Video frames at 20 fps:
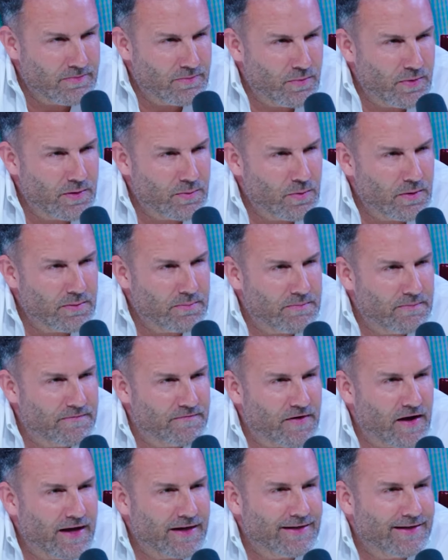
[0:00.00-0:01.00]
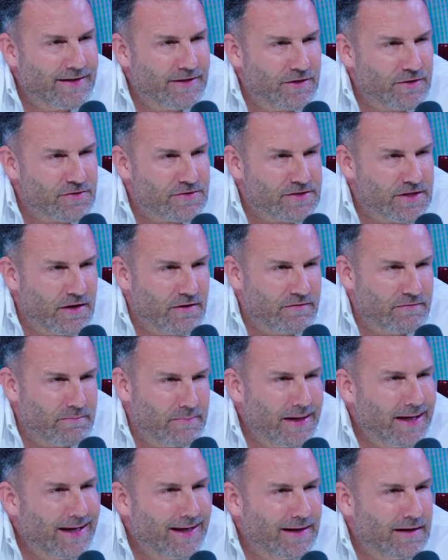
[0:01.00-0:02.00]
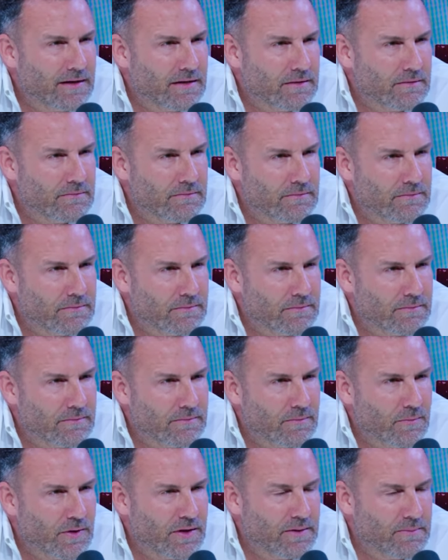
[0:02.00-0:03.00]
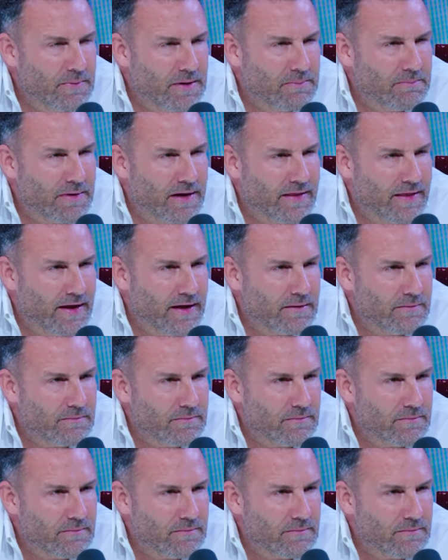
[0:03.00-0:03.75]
What would finding yourself mean? What do you mean by that?